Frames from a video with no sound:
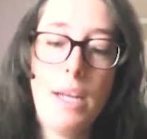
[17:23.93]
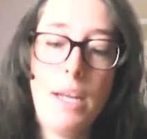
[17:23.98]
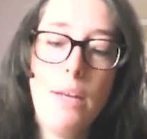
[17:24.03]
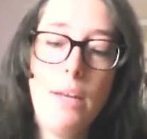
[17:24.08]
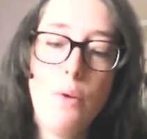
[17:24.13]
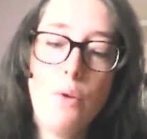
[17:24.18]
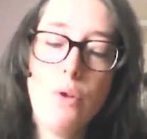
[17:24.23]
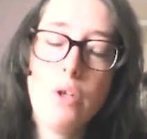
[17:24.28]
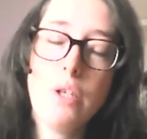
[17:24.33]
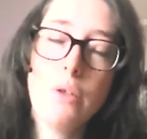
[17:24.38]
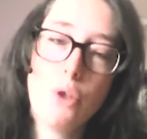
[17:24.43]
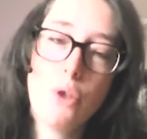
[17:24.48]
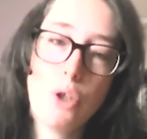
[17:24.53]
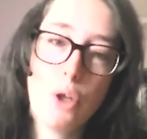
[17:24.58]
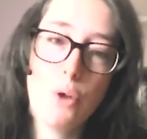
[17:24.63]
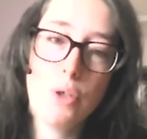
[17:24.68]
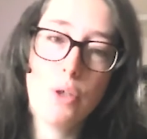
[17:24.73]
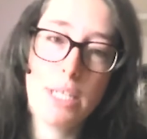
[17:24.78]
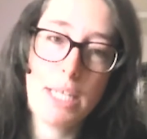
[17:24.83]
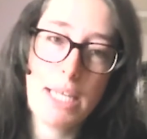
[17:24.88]
It also
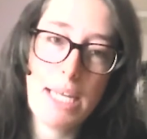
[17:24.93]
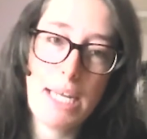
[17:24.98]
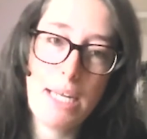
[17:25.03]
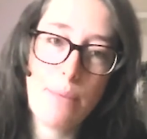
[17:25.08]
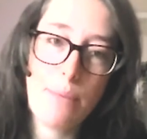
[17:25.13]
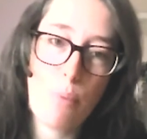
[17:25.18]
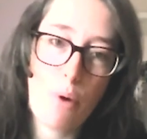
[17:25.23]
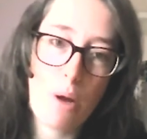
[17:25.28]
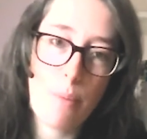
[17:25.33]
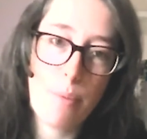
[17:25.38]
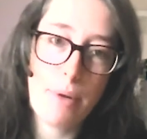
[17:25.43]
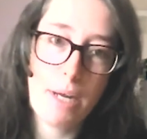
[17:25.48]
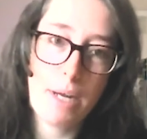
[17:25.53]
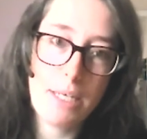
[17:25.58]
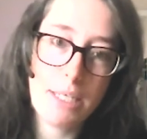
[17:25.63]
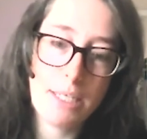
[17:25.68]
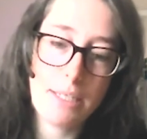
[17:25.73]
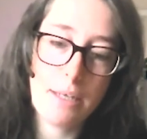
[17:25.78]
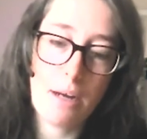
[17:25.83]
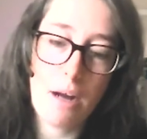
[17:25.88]
shows the keen
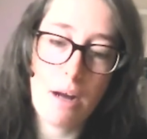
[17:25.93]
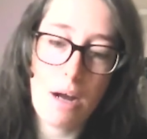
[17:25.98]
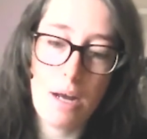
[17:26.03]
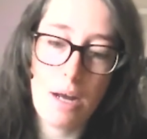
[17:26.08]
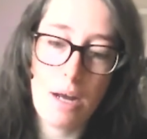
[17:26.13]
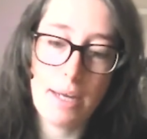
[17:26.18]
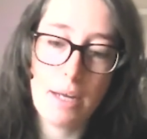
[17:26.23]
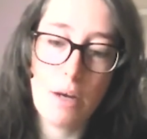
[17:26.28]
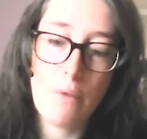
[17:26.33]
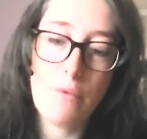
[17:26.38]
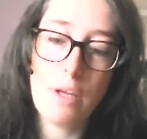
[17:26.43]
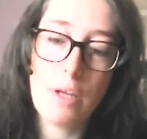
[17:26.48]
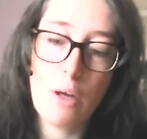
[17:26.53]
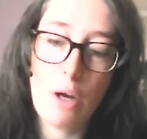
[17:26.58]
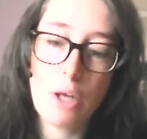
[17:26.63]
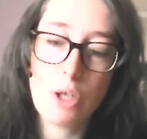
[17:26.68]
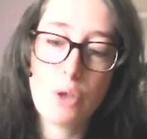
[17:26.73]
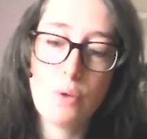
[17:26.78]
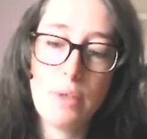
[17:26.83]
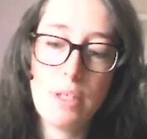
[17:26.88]
propagandistic eye of the
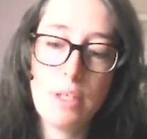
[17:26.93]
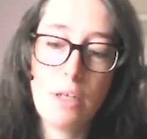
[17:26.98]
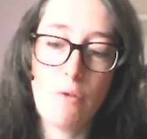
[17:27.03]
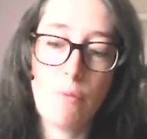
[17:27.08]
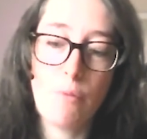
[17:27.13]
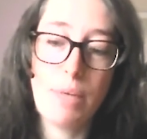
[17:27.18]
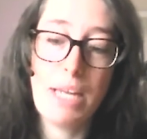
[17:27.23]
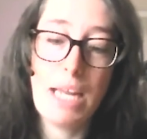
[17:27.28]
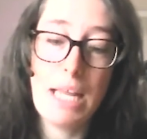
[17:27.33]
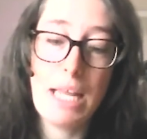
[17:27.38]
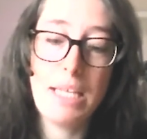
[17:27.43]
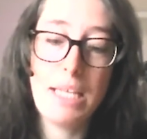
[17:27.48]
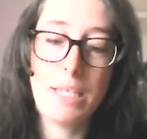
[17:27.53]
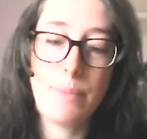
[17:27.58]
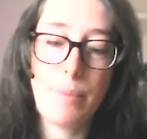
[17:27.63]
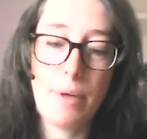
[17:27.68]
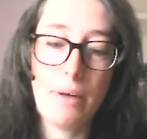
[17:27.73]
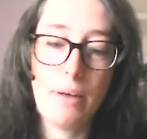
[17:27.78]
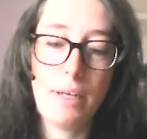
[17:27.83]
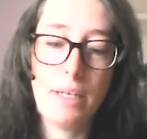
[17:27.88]
Austrian government in
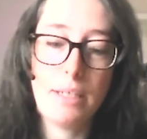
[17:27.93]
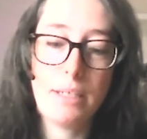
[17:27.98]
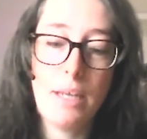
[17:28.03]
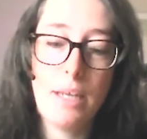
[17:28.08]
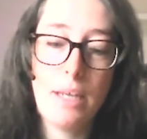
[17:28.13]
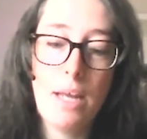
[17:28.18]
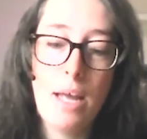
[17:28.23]
this period,